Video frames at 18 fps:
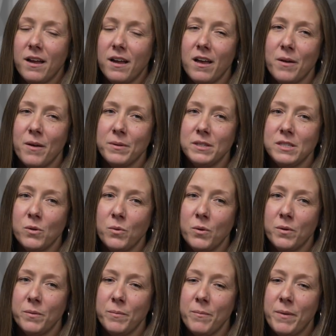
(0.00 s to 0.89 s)
And so
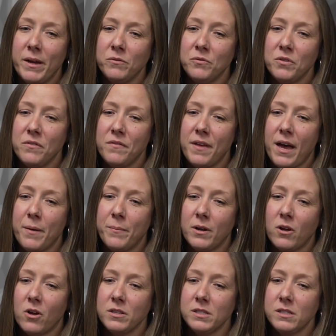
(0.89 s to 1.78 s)
we want to be mindful of that,
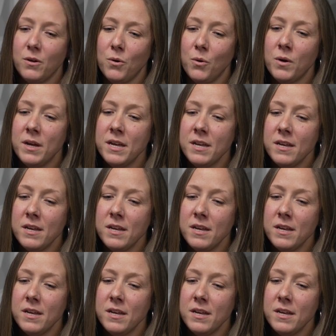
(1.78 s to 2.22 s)
but also